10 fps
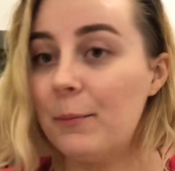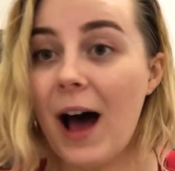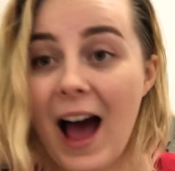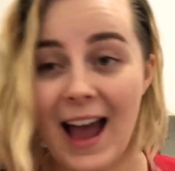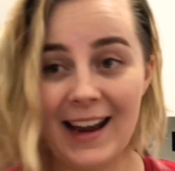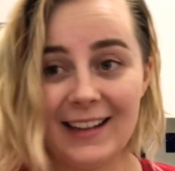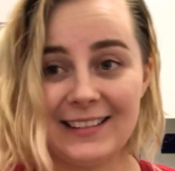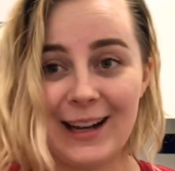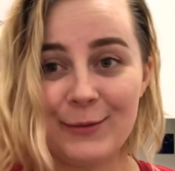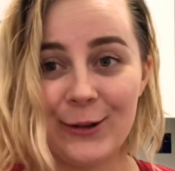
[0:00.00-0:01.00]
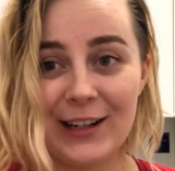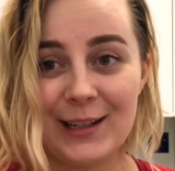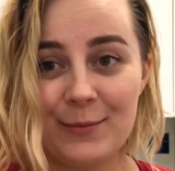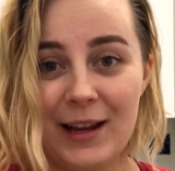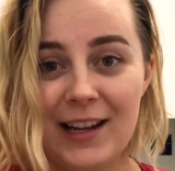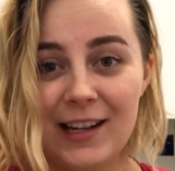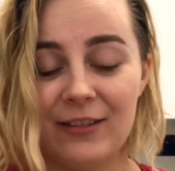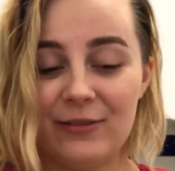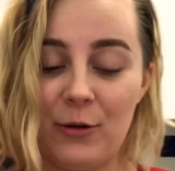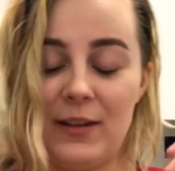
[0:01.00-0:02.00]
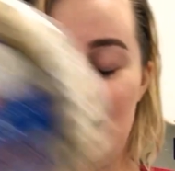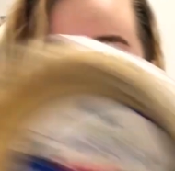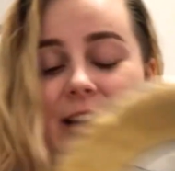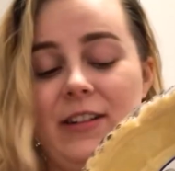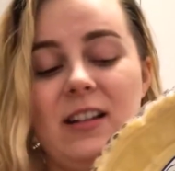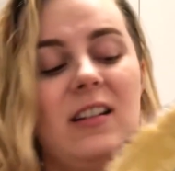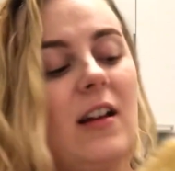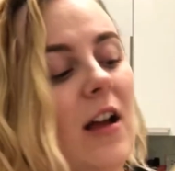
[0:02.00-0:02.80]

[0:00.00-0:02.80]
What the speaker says: pie that I'm going to make for Thanksgiving.